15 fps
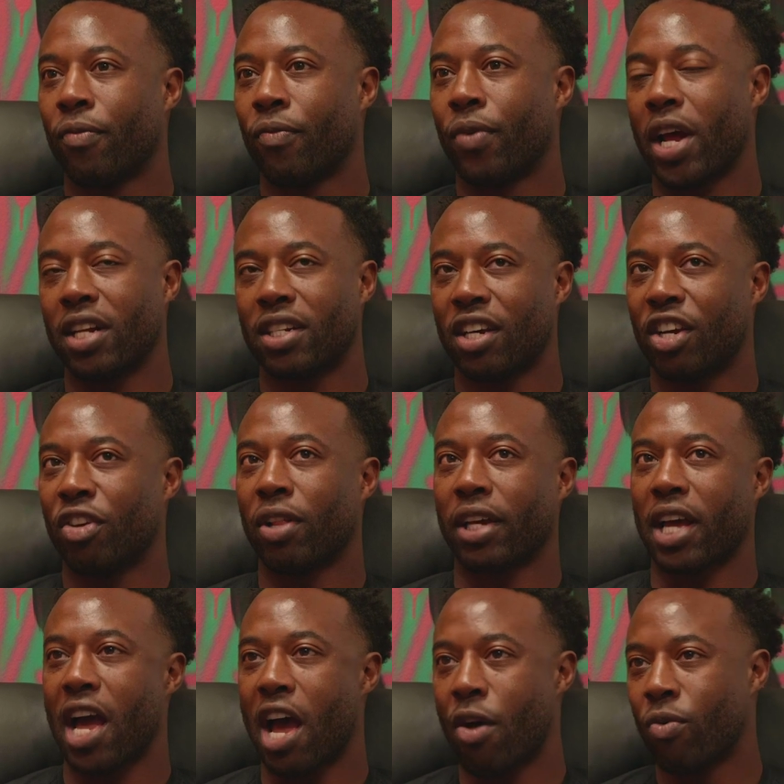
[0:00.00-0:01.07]
When I tell you,
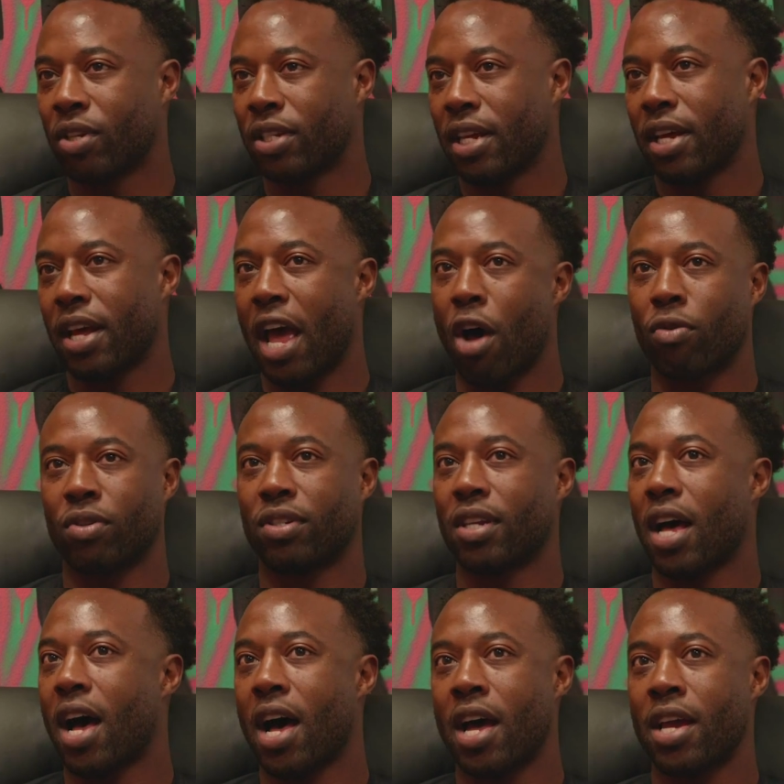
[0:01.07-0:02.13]
like, I was
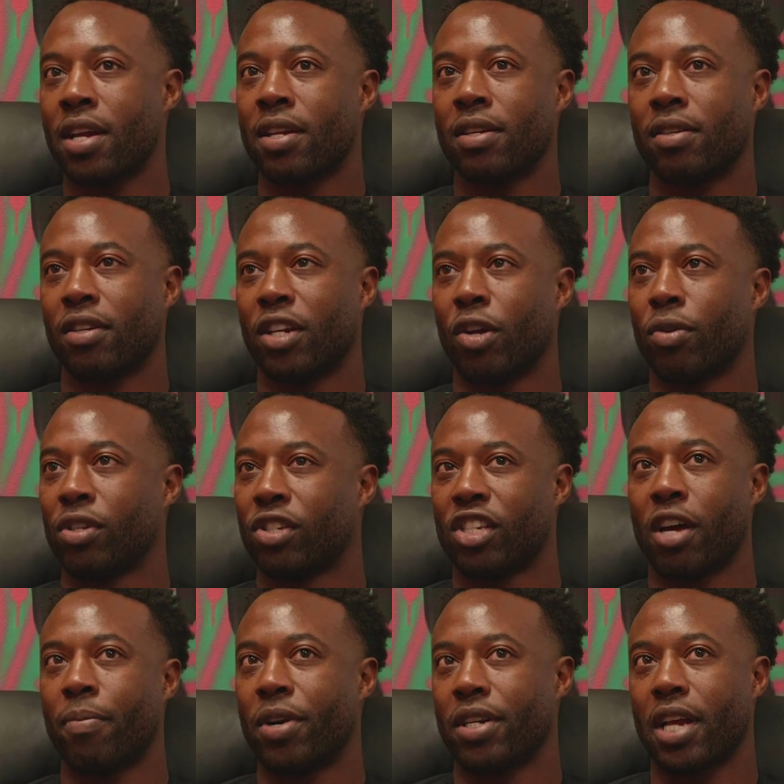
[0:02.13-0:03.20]
outside, you know, in the
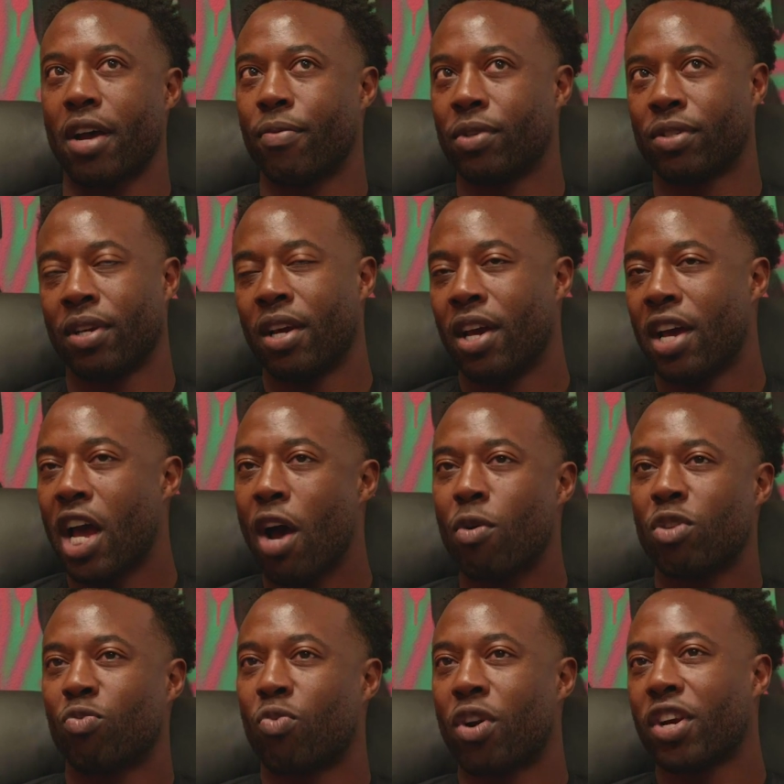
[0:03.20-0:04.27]
summers, I was
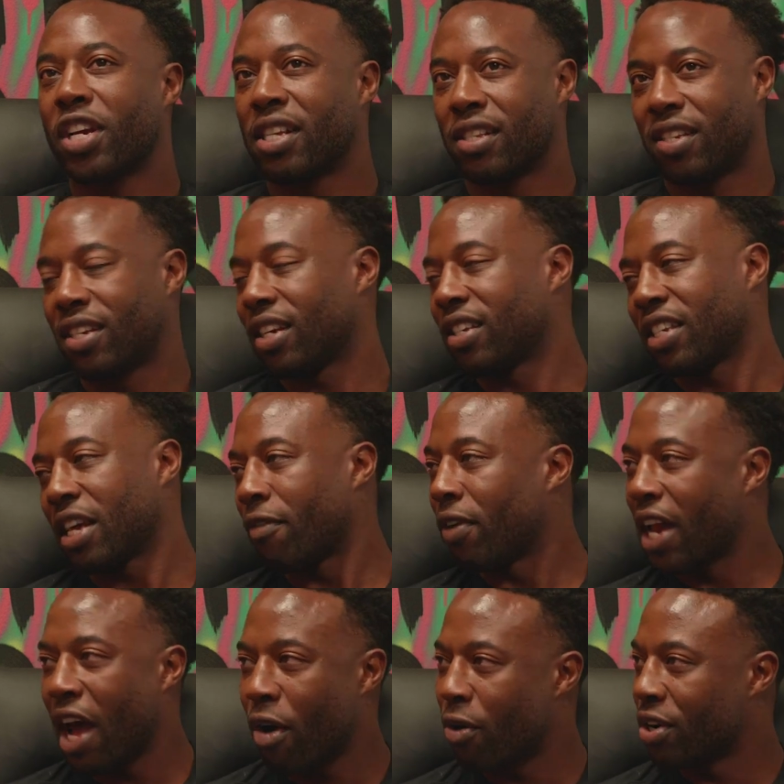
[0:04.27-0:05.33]
working
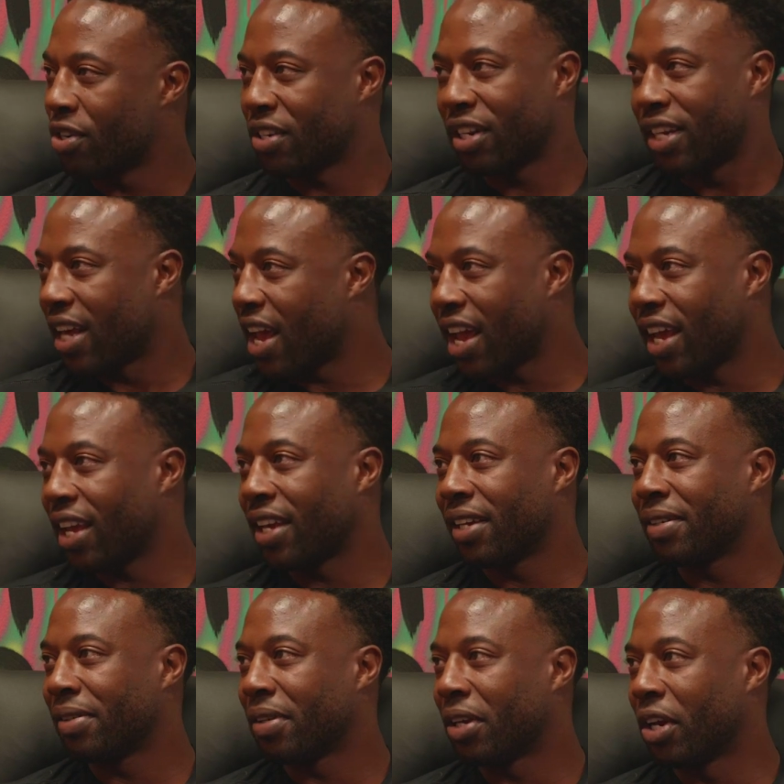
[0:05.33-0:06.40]
6-7 hours a day.
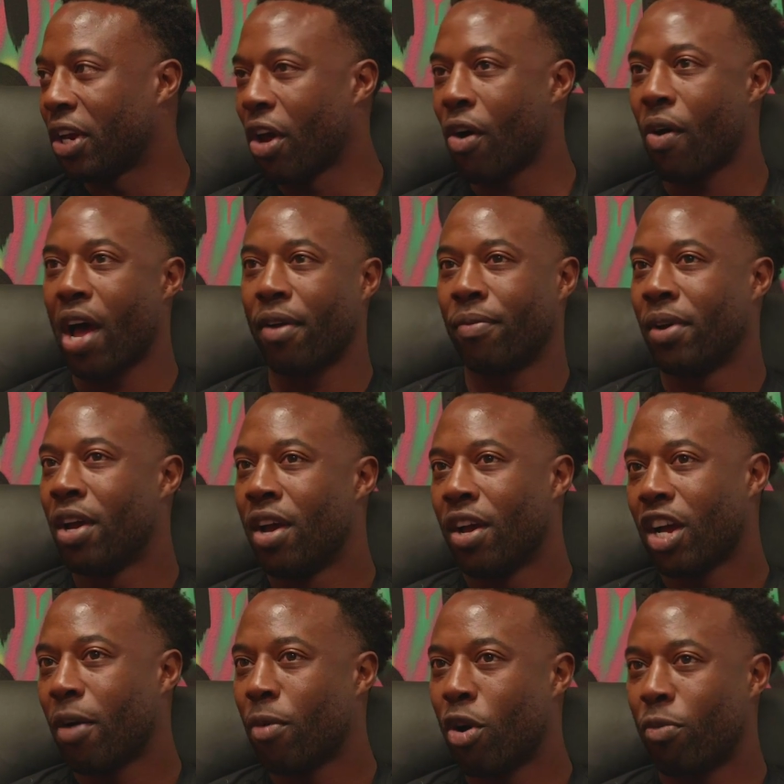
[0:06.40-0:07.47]
You know, I'd
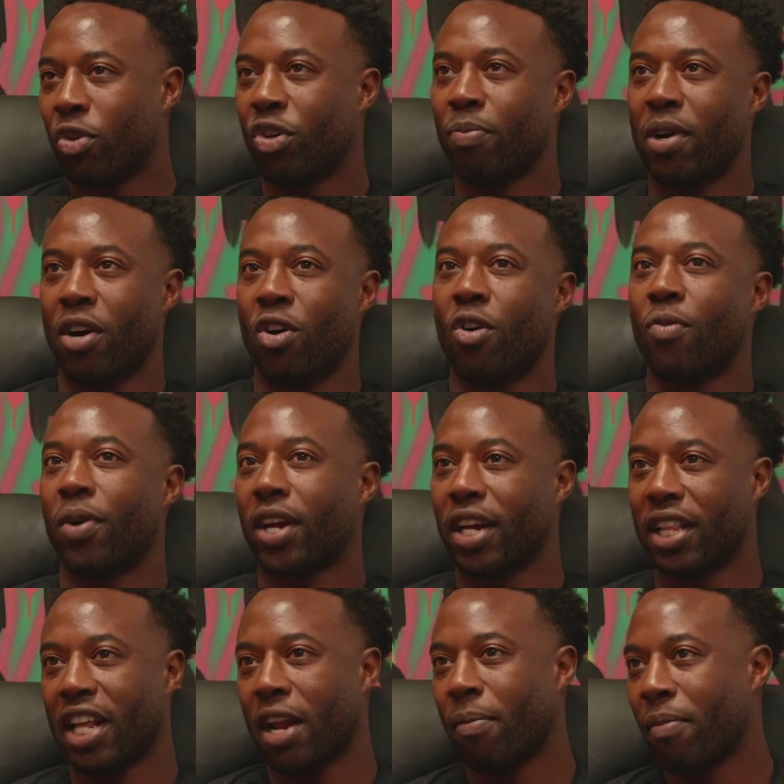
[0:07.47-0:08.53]
come home, do my homework,
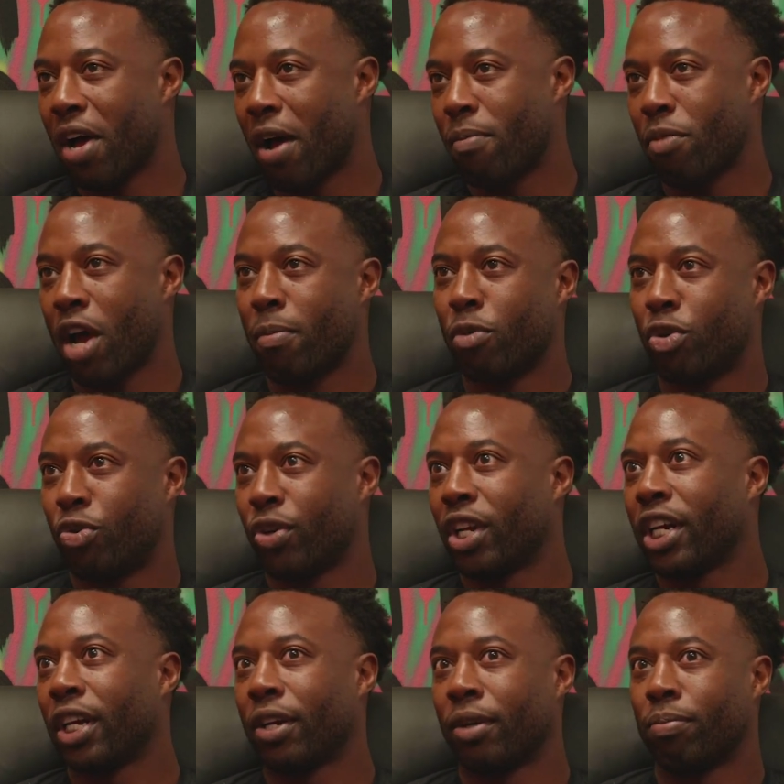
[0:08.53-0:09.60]
and then I'm
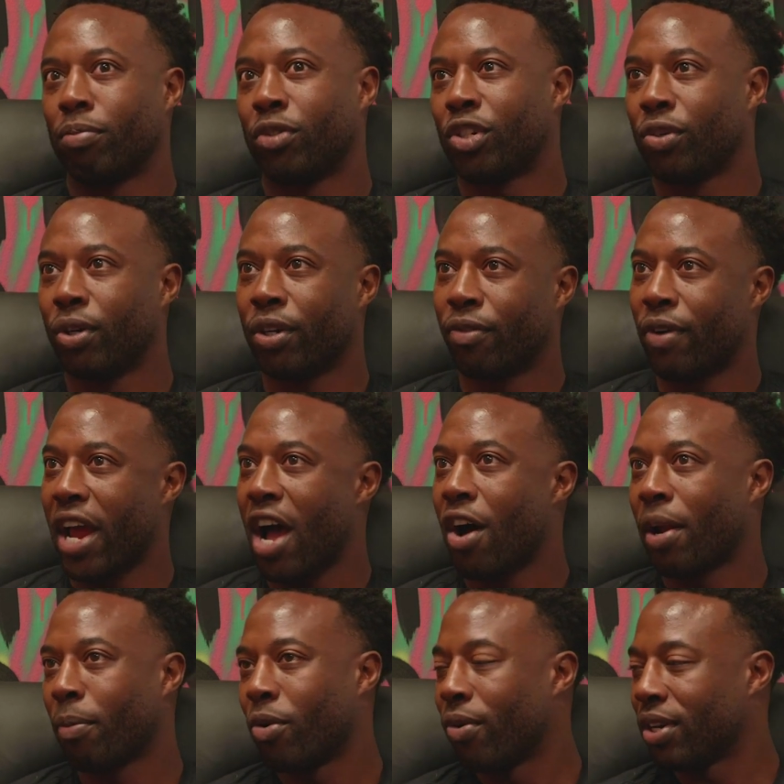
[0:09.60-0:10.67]
drilling, I'm shooting
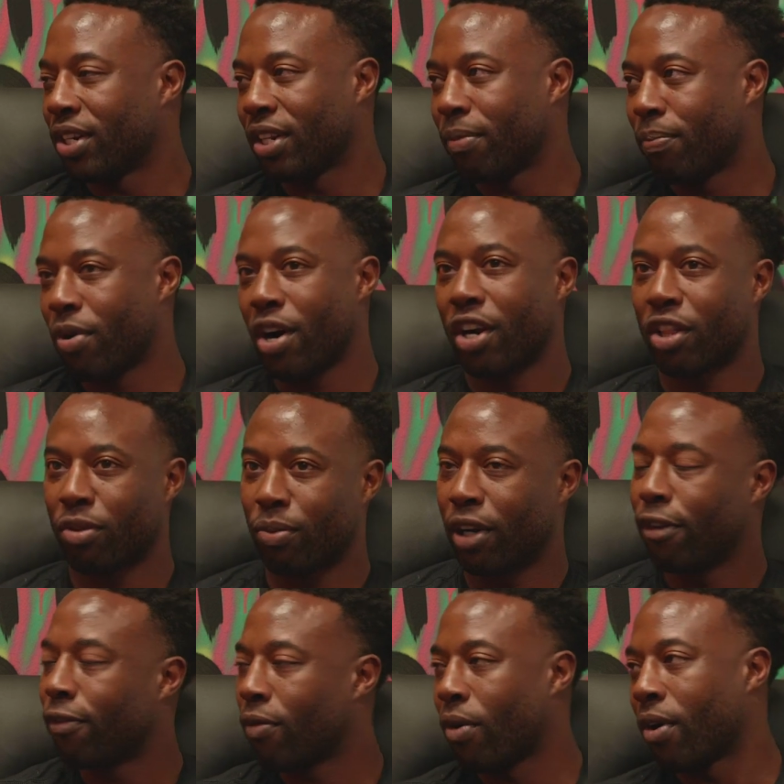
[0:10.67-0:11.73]
around, I'm going to the park
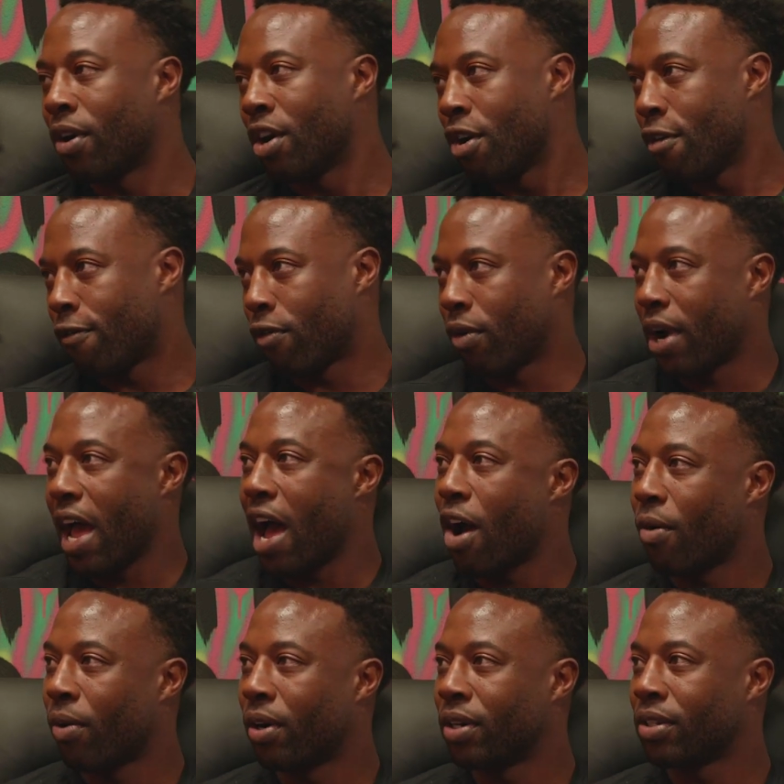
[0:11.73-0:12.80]
3-4
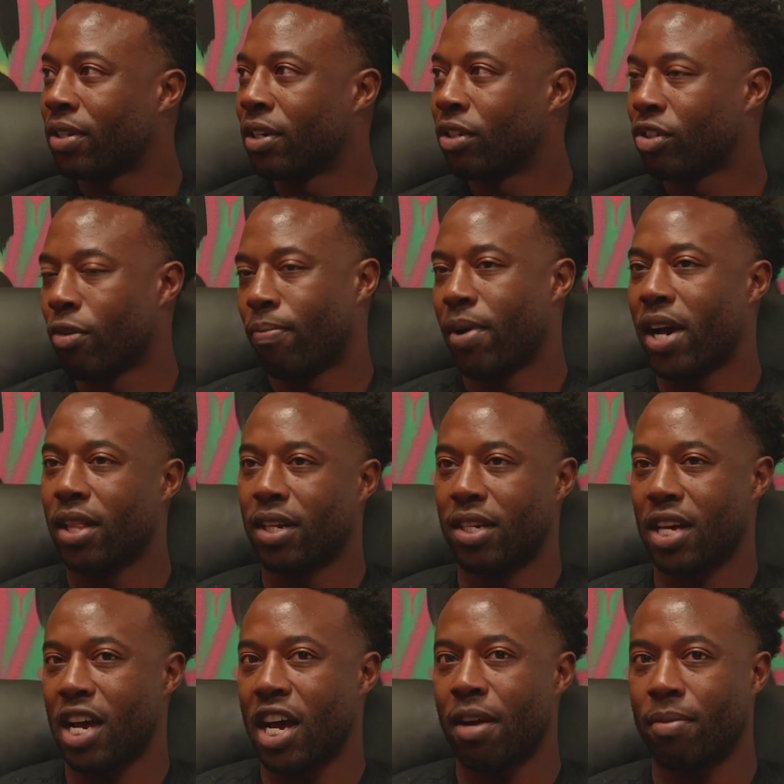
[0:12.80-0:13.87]
hours. So by the
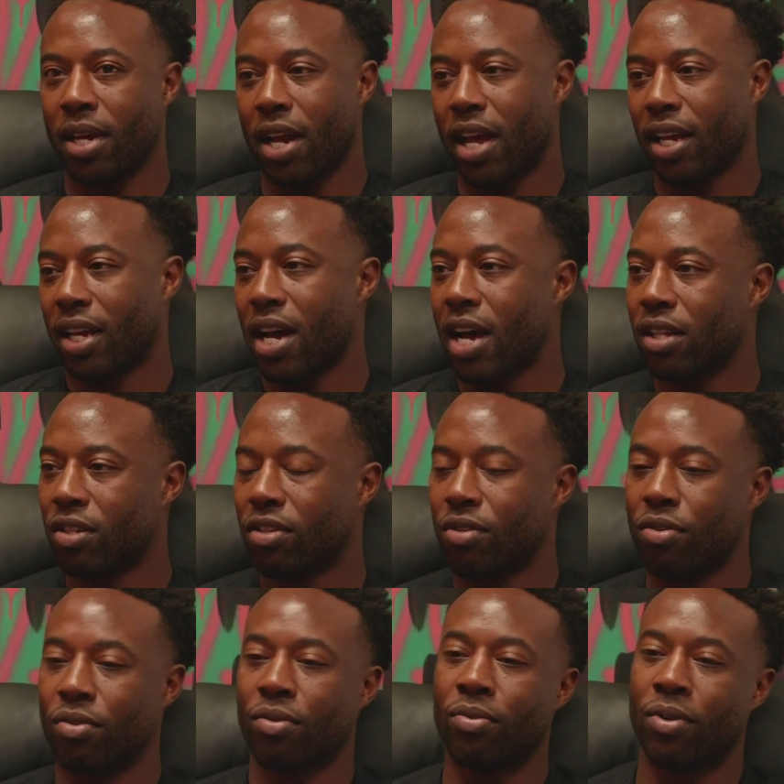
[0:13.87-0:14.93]
time that I got
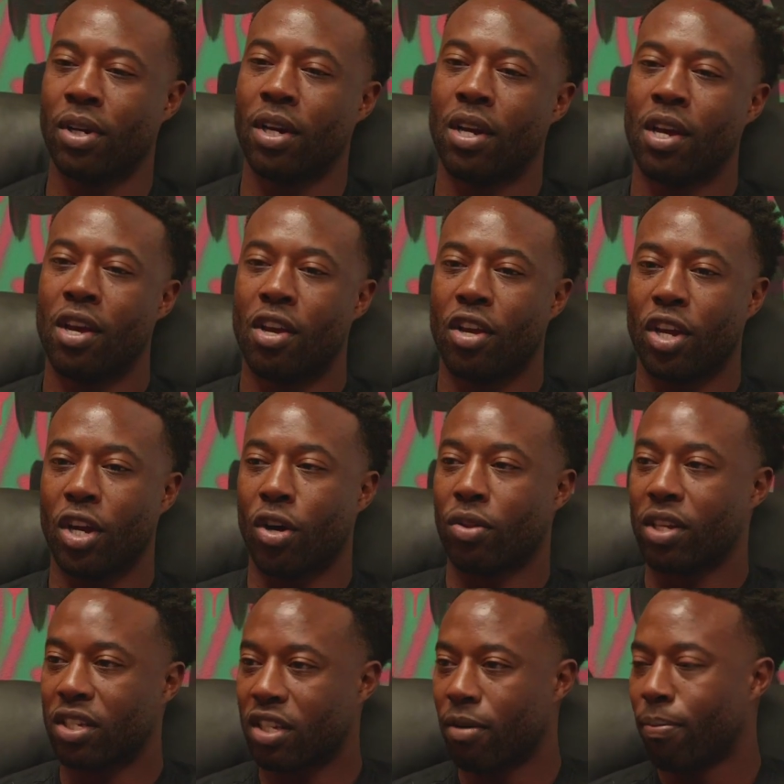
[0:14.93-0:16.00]
to, you know, this